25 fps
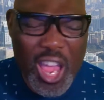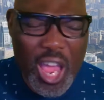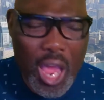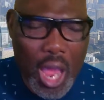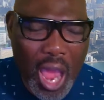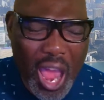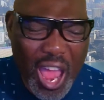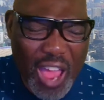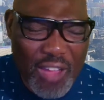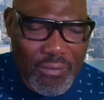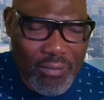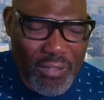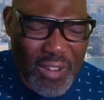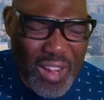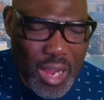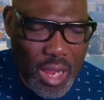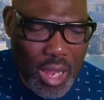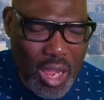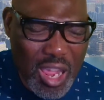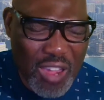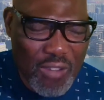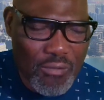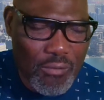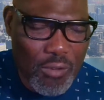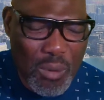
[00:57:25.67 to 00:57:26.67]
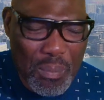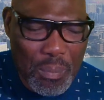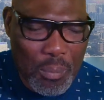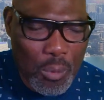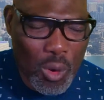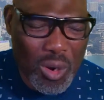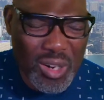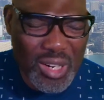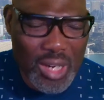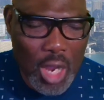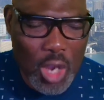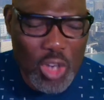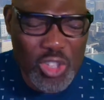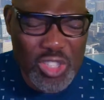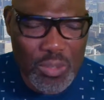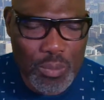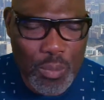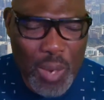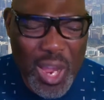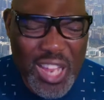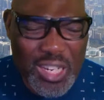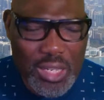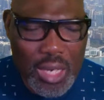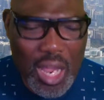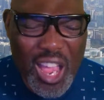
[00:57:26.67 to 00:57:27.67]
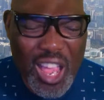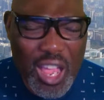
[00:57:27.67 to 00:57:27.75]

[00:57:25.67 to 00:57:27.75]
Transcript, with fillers: Every evil pronouncement